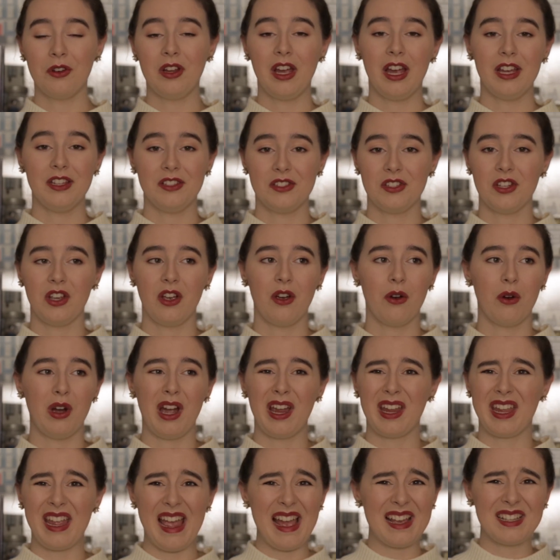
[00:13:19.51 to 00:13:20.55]
And so
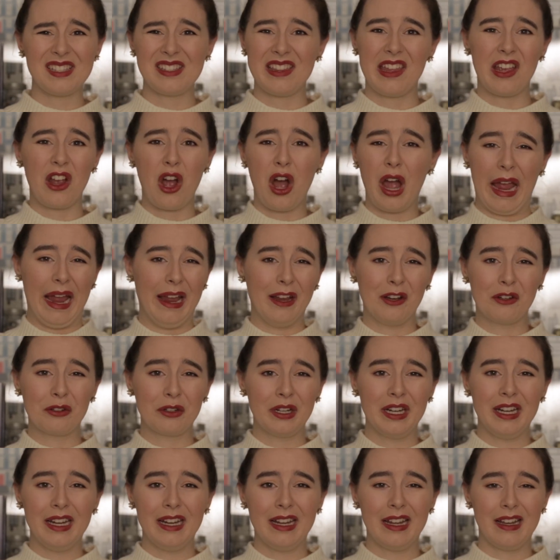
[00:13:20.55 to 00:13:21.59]
I guess they got
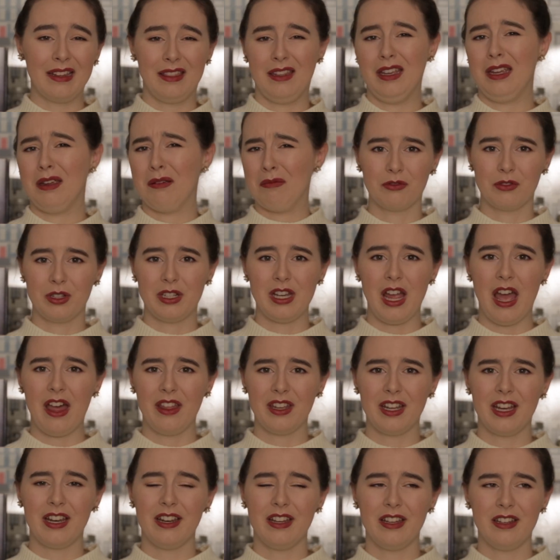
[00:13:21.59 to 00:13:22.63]
angry and like
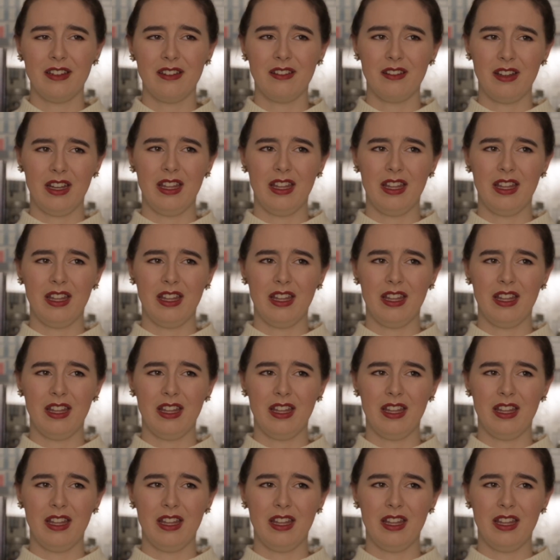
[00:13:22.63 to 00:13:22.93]
retaliated,